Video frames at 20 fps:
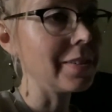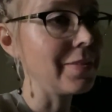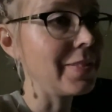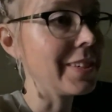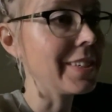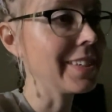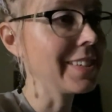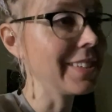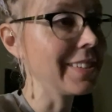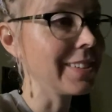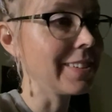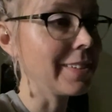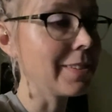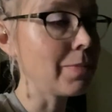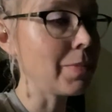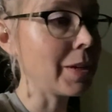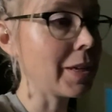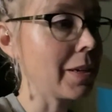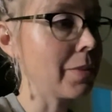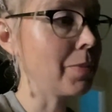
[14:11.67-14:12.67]
because it's
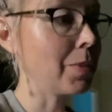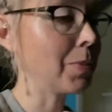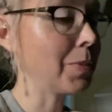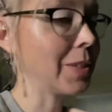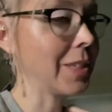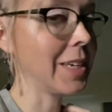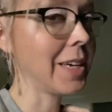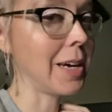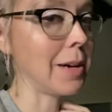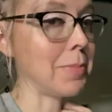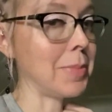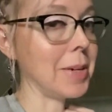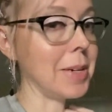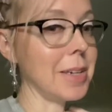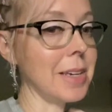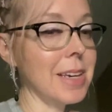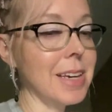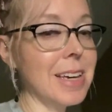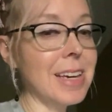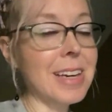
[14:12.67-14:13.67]
making me really happy.
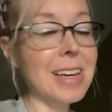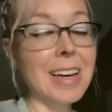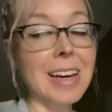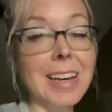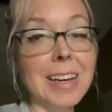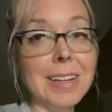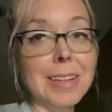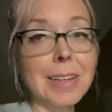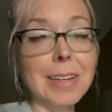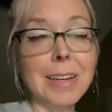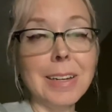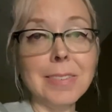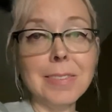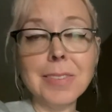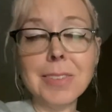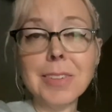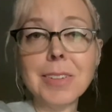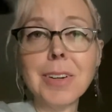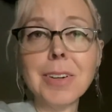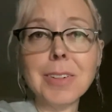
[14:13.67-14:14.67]
I
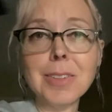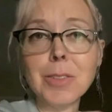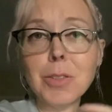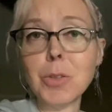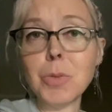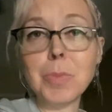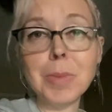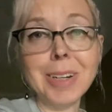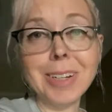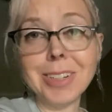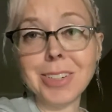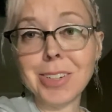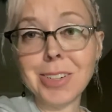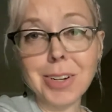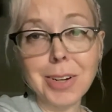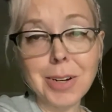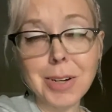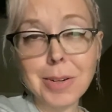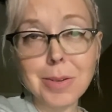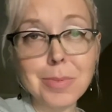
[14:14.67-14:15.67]
haven't gone to my
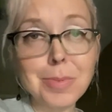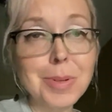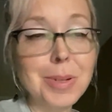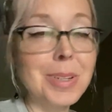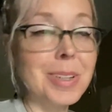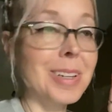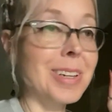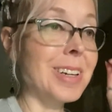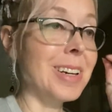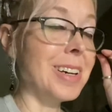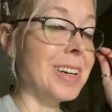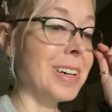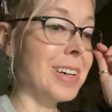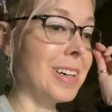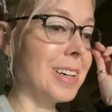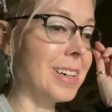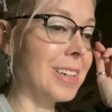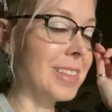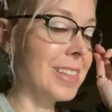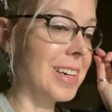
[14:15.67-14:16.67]
job
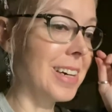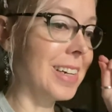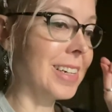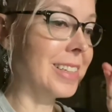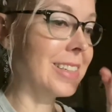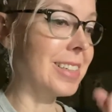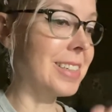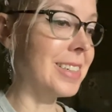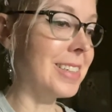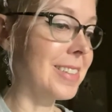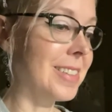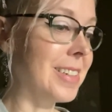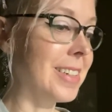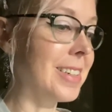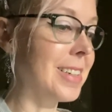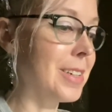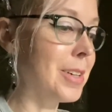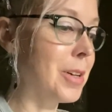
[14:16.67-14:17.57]
on the island designing